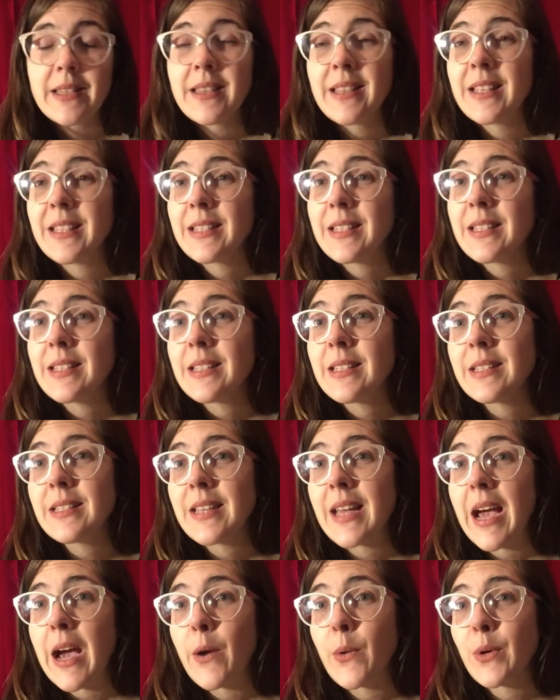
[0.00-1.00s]
this is
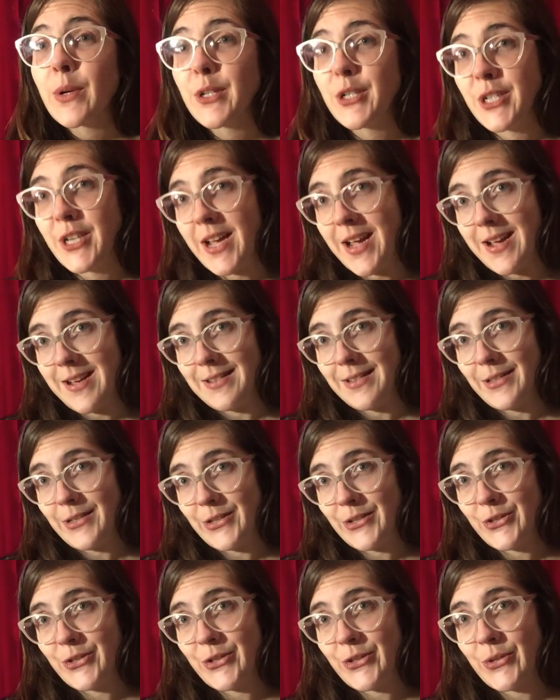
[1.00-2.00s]
our
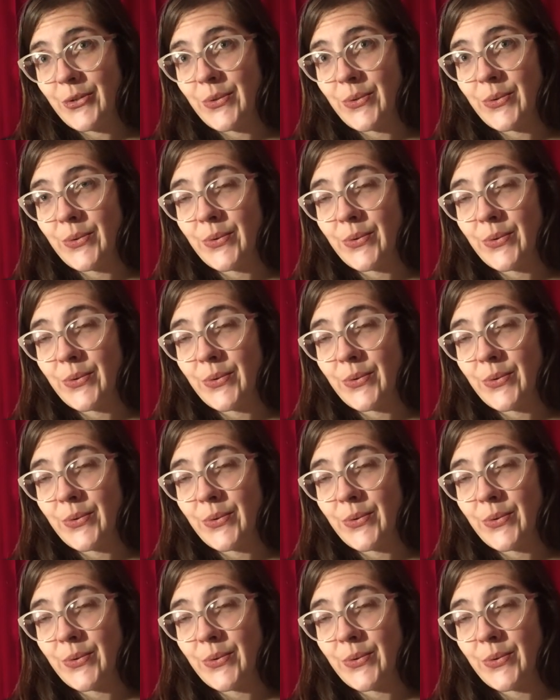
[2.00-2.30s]
chance to